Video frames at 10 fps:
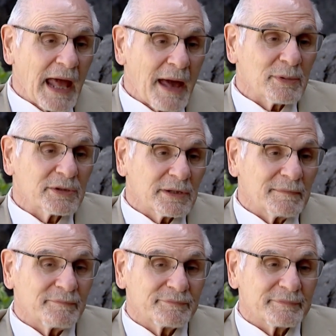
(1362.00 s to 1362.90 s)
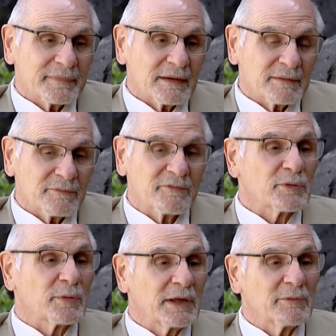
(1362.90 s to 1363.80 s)
Hamilton,
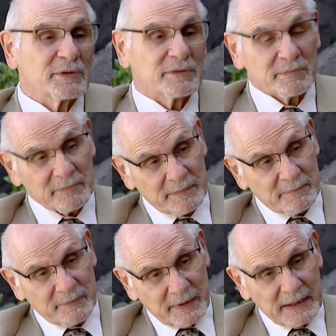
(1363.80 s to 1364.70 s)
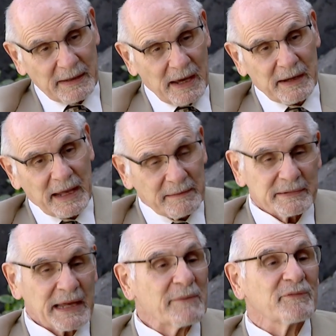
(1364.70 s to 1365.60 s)
first of all, he was
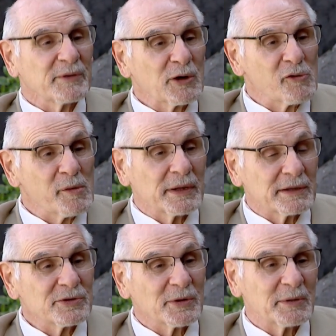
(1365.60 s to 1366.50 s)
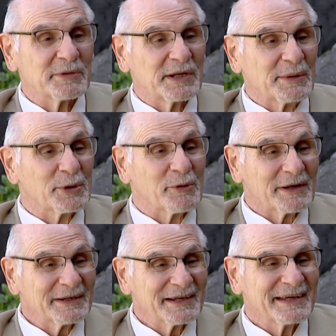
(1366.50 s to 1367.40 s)
came from the Caribbean, so he was an
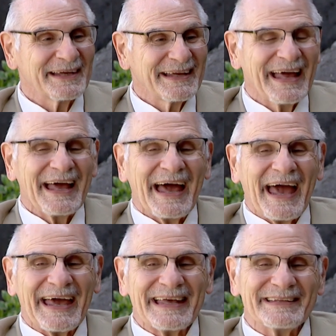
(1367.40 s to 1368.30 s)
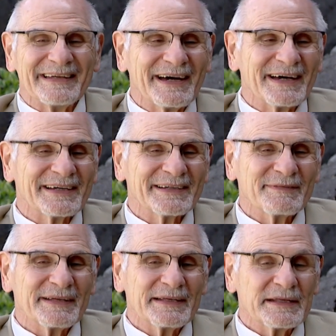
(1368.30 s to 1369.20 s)
immigrant, and
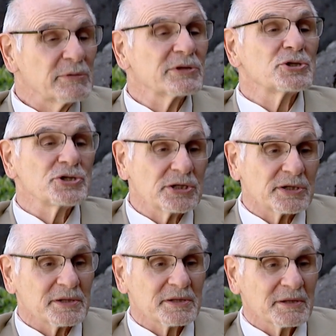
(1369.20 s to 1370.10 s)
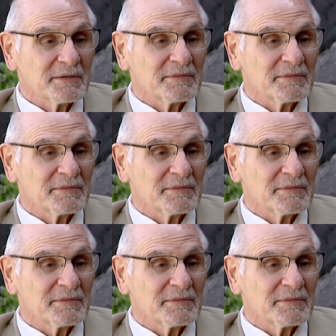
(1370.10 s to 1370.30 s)
he was a genius.